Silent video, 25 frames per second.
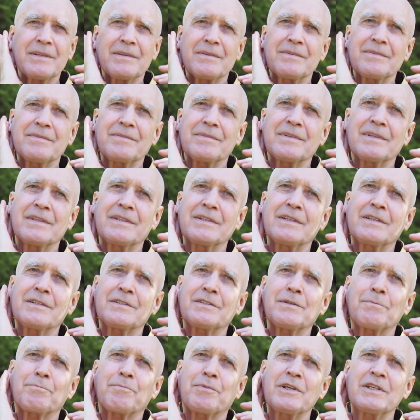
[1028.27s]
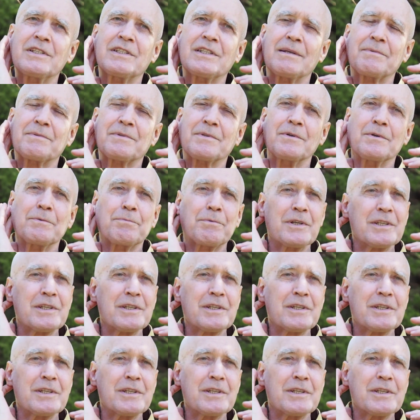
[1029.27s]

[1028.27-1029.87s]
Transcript: know, then there's the precept school.